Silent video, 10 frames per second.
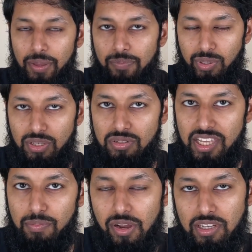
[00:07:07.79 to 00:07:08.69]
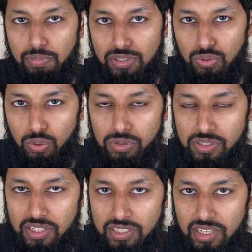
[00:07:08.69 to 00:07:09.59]
When you see multiple
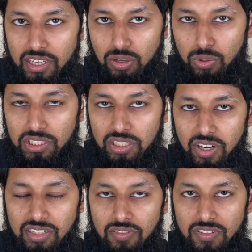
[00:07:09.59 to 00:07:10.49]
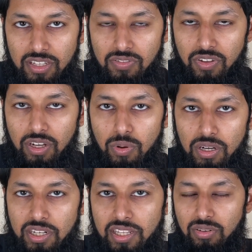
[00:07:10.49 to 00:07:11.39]
sources in a question, right? So if it says figure
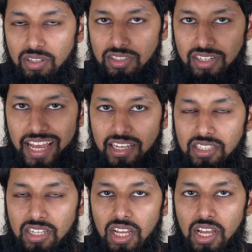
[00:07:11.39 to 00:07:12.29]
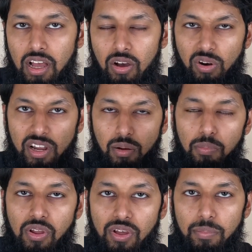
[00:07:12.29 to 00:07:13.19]
one and there's a text or a little
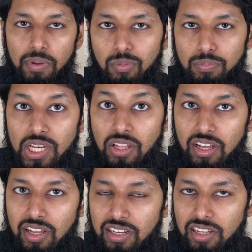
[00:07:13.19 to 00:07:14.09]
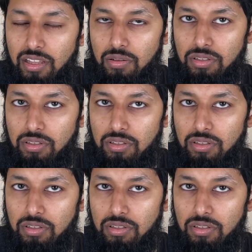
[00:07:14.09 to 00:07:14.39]
blurb, be on the alert.